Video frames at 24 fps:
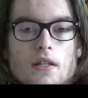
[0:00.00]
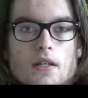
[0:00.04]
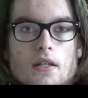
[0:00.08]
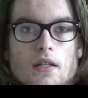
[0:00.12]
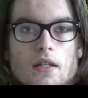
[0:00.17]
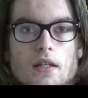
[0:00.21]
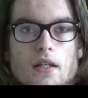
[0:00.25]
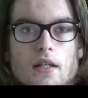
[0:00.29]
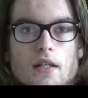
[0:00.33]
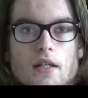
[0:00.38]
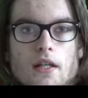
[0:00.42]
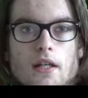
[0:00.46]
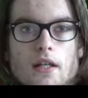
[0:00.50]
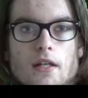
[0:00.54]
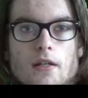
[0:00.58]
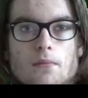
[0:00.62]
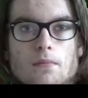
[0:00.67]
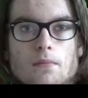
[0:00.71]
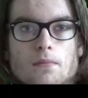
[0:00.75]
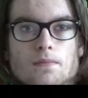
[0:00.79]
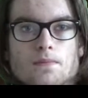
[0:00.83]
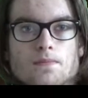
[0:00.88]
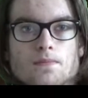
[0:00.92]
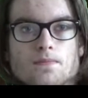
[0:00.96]

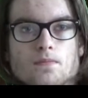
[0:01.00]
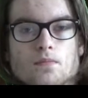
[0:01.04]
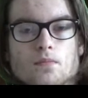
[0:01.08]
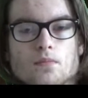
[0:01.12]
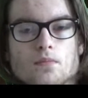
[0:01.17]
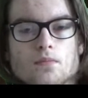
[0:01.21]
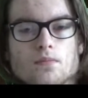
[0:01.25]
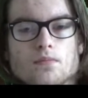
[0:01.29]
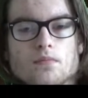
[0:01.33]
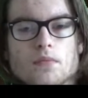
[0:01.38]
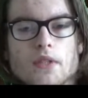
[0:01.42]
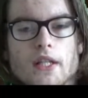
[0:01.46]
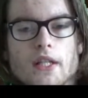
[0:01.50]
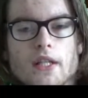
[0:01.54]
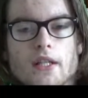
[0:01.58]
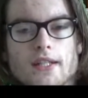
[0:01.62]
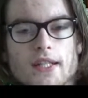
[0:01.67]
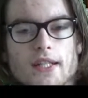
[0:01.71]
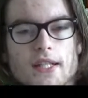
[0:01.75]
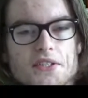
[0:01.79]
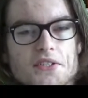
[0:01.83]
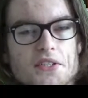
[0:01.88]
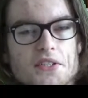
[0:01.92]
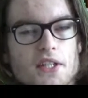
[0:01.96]
there
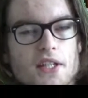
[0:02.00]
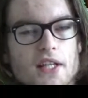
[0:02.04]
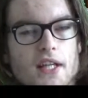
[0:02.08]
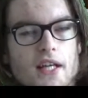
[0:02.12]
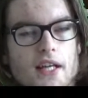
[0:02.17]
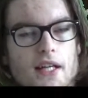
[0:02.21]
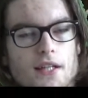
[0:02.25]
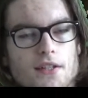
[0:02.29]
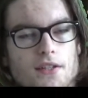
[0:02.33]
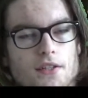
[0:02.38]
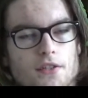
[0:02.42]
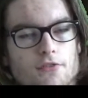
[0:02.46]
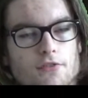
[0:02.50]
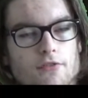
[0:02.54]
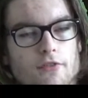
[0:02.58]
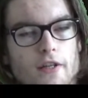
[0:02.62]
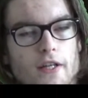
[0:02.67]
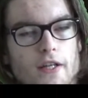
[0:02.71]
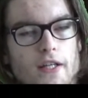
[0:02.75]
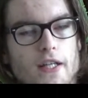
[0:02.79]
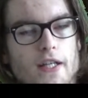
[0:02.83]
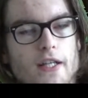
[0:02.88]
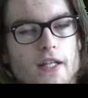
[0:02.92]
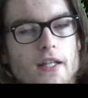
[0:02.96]
yesterday and on
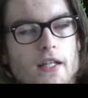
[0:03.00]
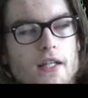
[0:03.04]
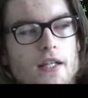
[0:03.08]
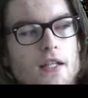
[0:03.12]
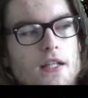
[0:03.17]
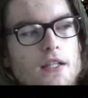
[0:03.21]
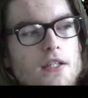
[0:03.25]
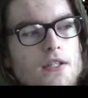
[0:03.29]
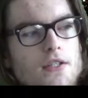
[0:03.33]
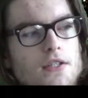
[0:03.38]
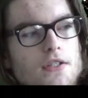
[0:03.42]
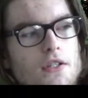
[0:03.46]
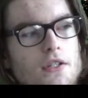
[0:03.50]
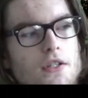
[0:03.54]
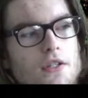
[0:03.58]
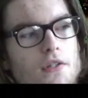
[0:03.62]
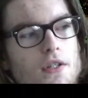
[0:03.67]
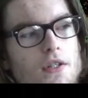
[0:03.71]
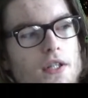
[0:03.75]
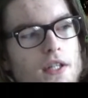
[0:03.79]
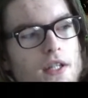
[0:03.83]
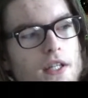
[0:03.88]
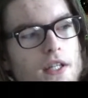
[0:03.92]
Friday, so